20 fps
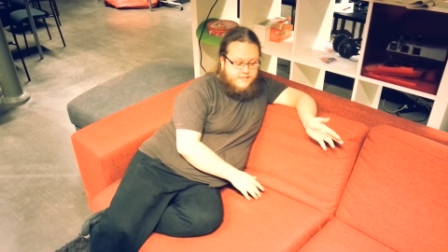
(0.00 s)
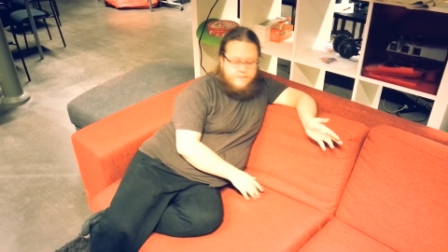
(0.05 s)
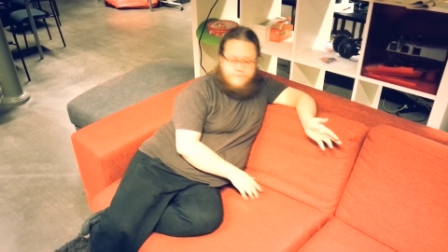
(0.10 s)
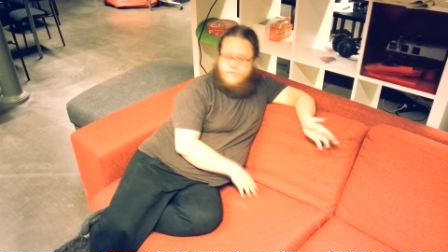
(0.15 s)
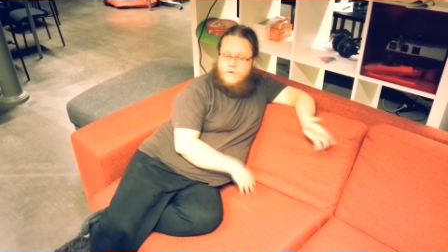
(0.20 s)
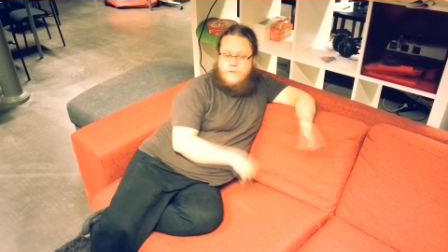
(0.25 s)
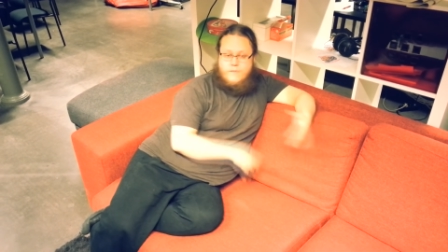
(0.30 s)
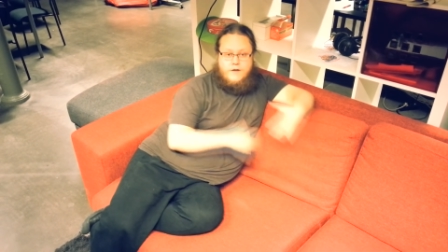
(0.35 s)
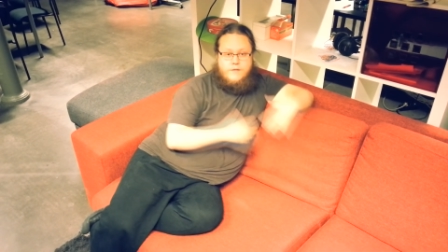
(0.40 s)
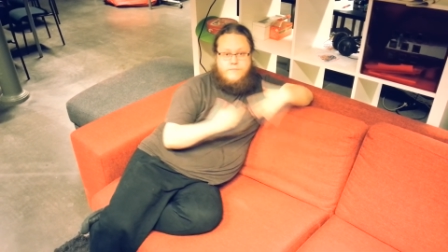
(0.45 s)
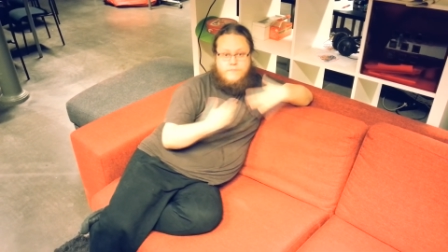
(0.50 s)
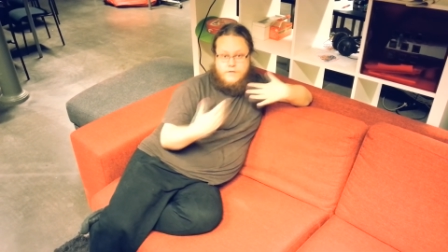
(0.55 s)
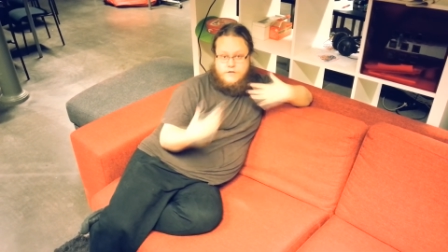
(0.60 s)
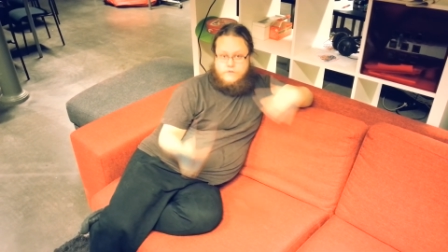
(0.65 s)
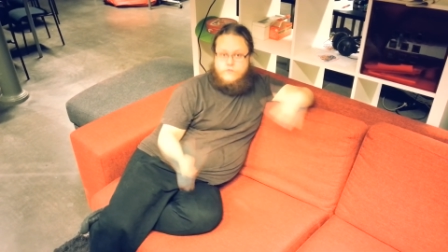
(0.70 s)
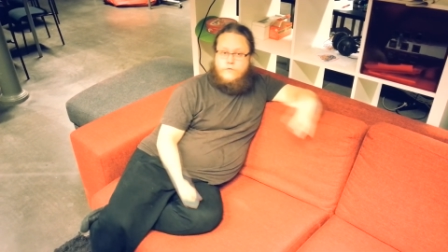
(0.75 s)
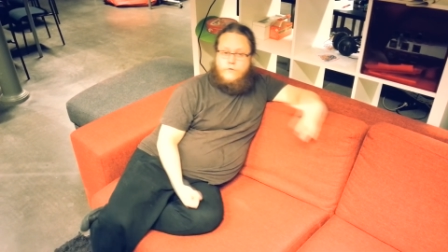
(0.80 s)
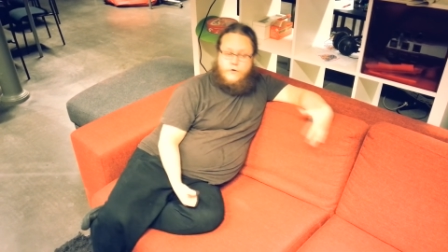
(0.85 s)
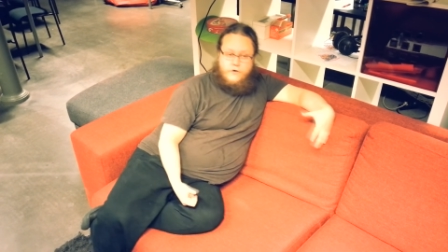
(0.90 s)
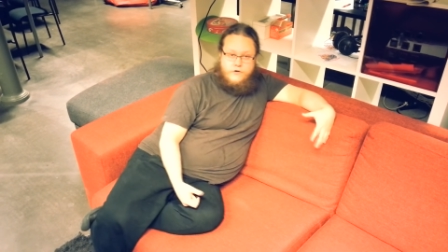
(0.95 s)
It, we might
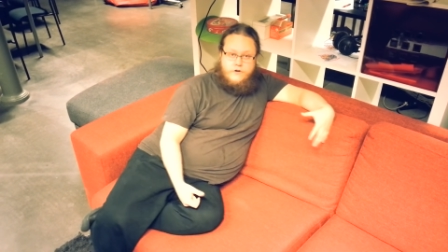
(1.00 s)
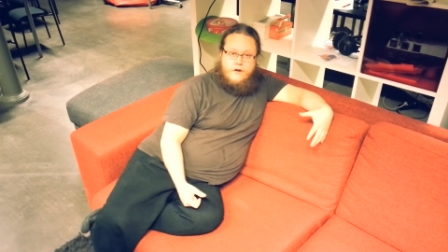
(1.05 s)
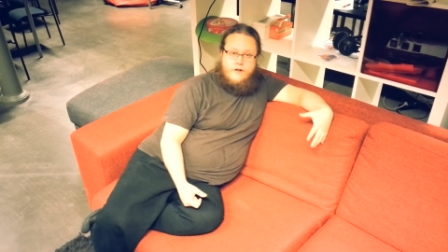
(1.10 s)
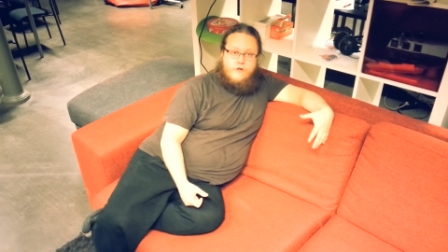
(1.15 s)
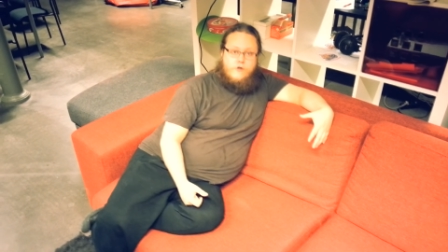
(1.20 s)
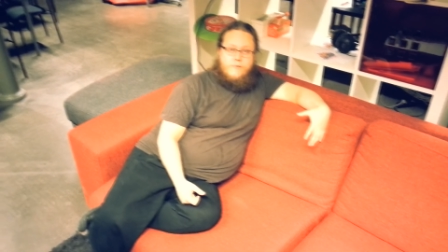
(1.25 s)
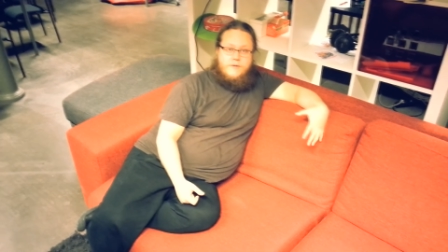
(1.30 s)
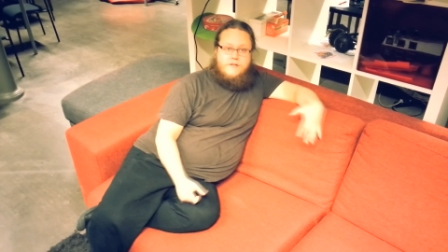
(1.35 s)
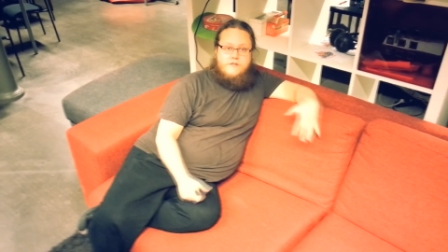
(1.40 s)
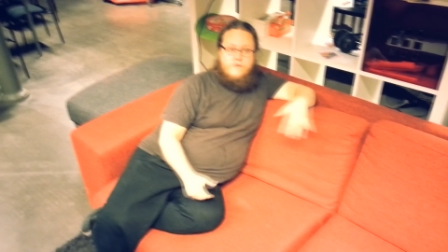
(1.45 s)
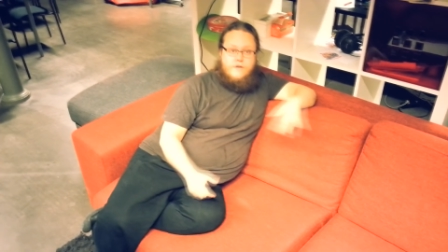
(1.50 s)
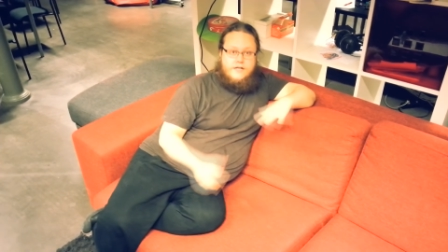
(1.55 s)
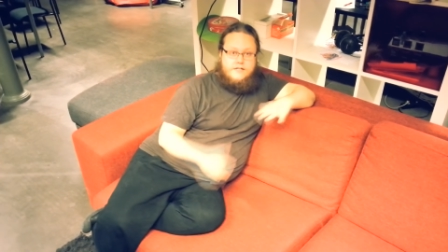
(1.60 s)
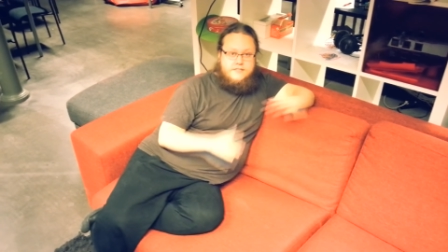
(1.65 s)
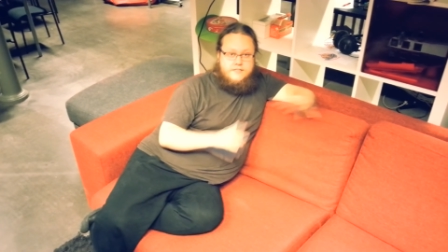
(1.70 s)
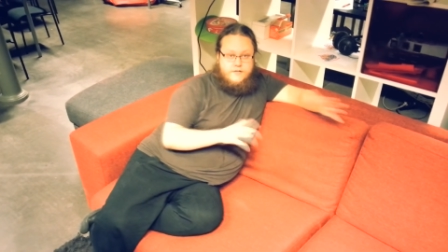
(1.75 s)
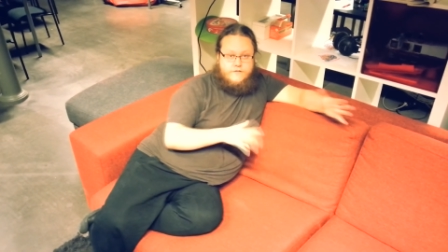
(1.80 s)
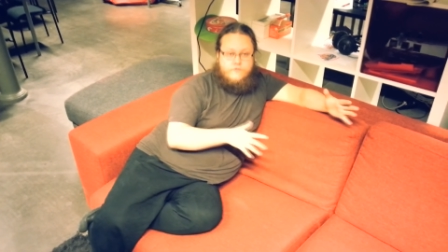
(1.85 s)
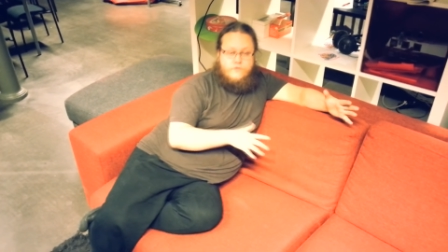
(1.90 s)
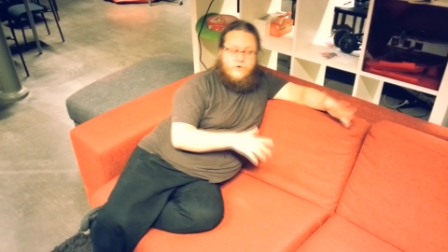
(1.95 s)
need to work a little bit to
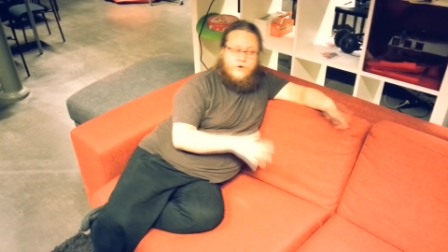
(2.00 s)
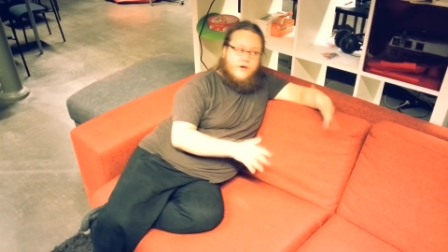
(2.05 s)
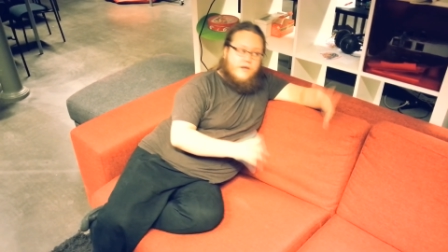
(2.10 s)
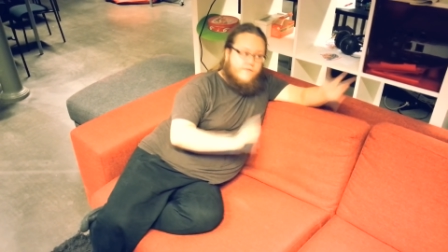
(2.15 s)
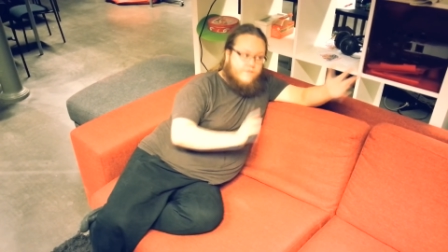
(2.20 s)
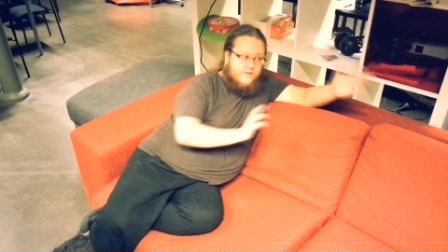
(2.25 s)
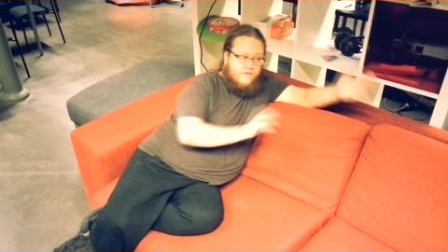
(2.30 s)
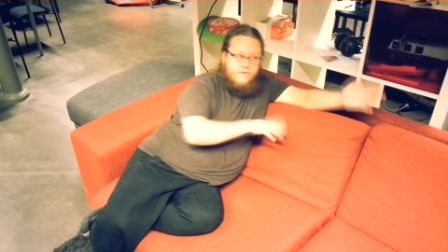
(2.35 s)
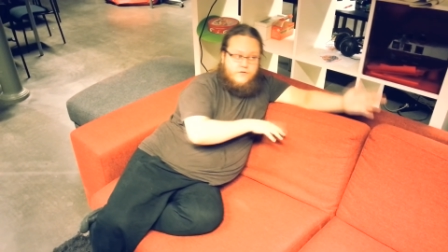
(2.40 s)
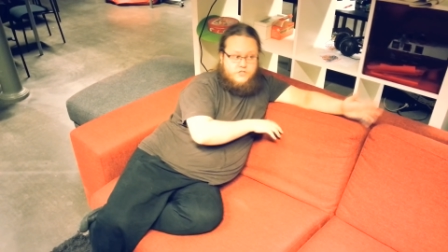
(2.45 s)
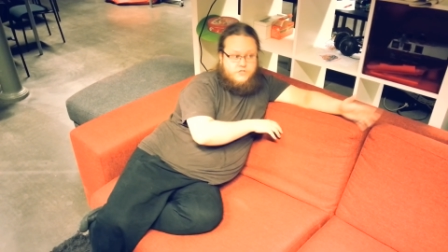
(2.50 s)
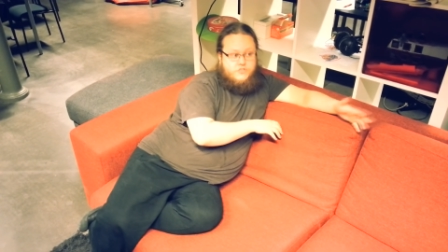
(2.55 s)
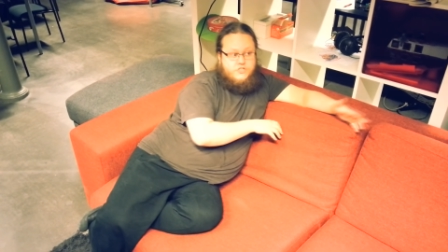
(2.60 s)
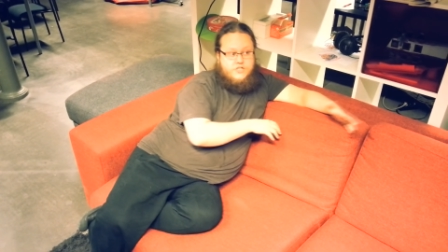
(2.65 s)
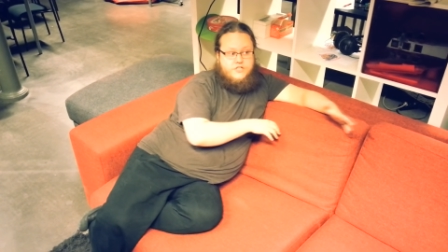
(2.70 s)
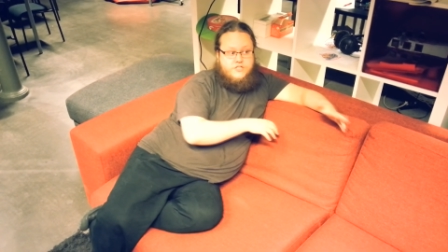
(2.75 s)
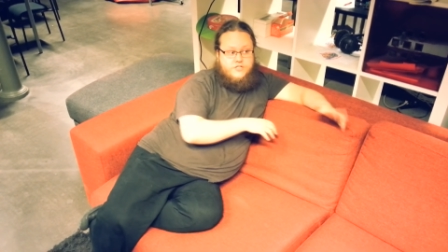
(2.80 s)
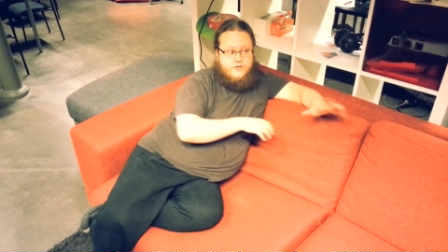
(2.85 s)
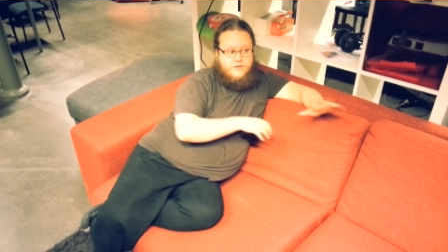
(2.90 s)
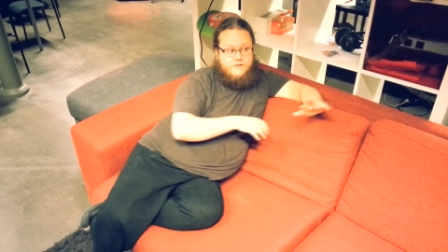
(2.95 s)
get stuff to work if that version
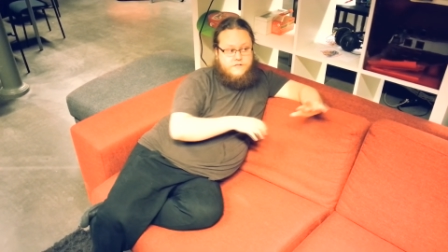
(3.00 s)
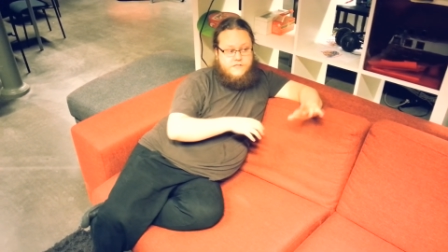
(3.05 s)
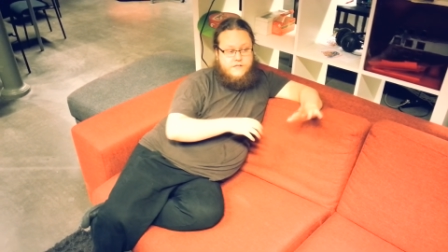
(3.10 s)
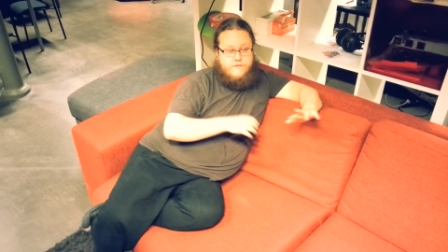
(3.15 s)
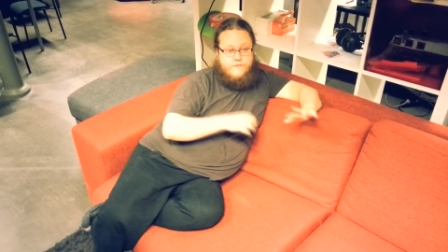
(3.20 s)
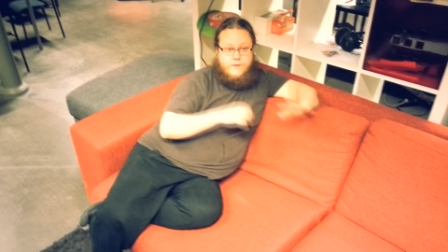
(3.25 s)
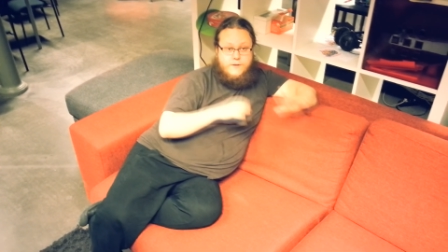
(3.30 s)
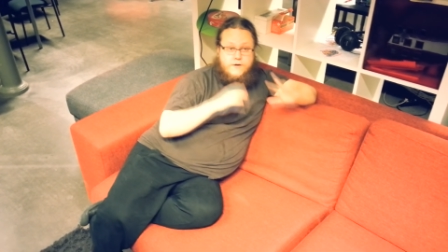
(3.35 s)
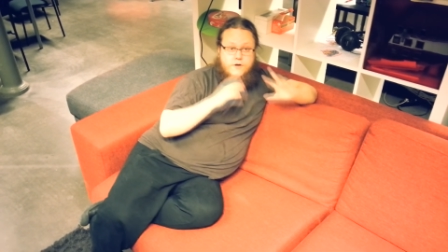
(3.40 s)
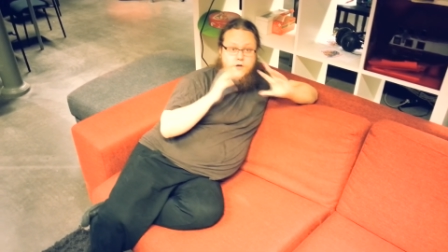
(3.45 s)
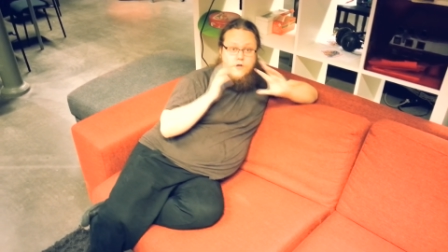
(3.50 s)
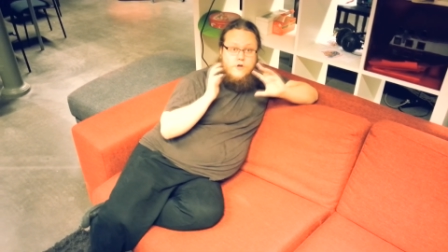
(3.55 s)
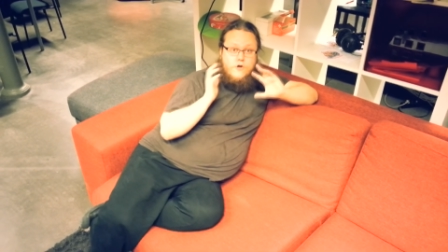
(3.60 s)
changes a lot of stuff, but